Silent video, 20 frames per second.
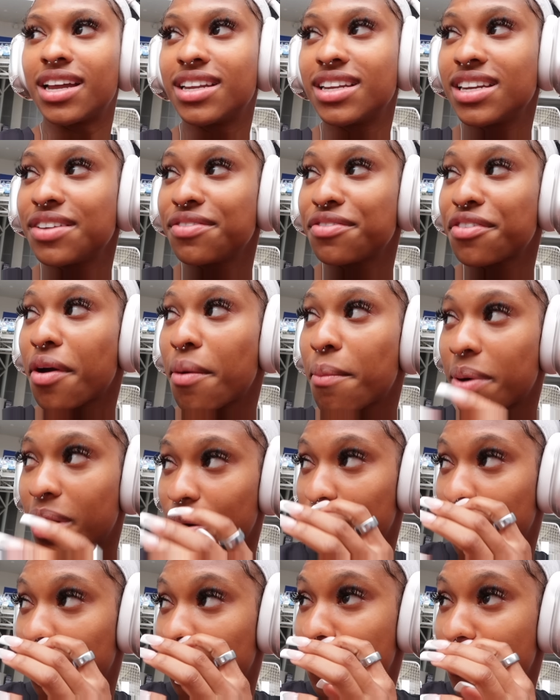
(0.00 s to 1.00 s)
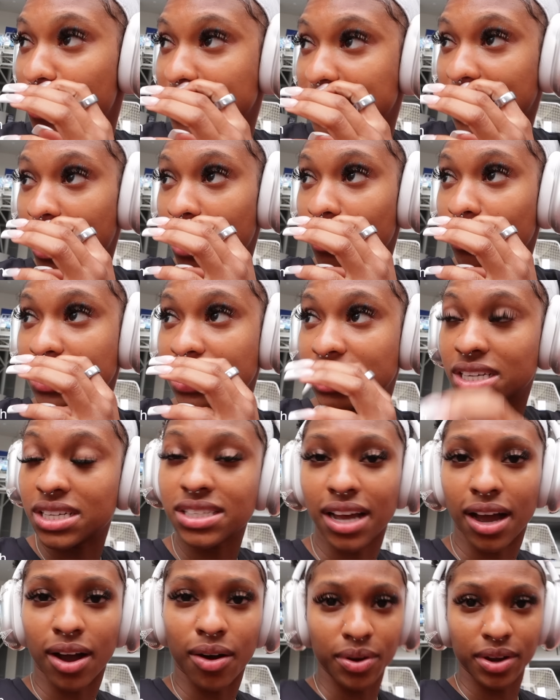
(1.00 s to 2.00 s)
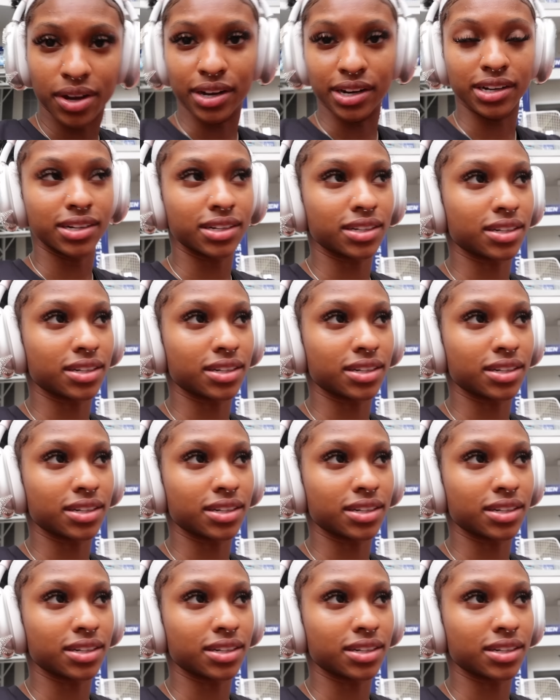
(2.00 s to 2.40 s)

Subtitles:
It didn't even, bro, it feels like I was just out here.